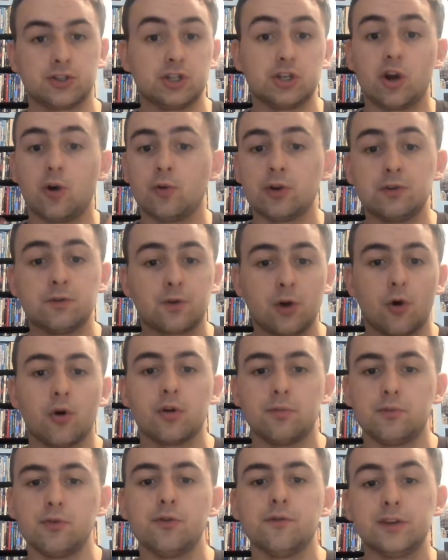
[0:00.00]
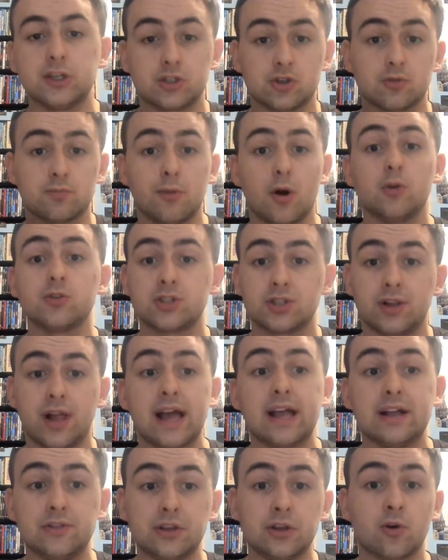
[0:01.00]
You know, when you go to movies, you're most
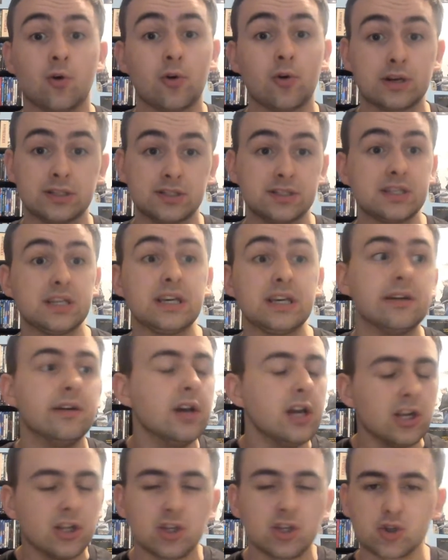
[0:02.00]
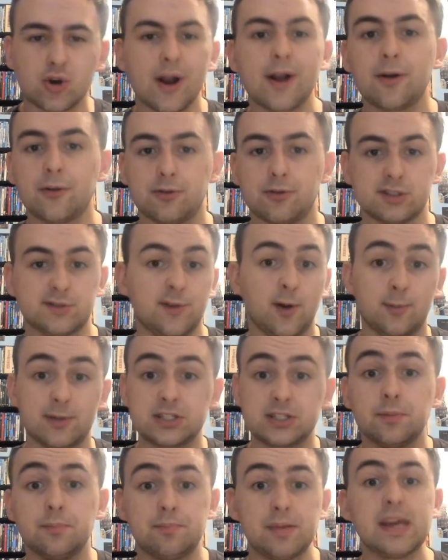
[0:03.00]
likely going to see the trailer of this film.
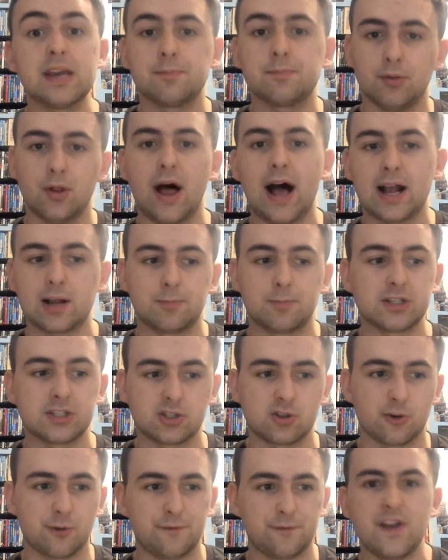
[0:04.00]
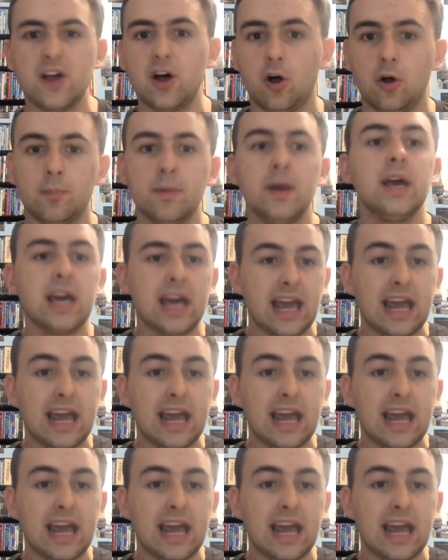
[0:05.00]
It's a big blockbuster film.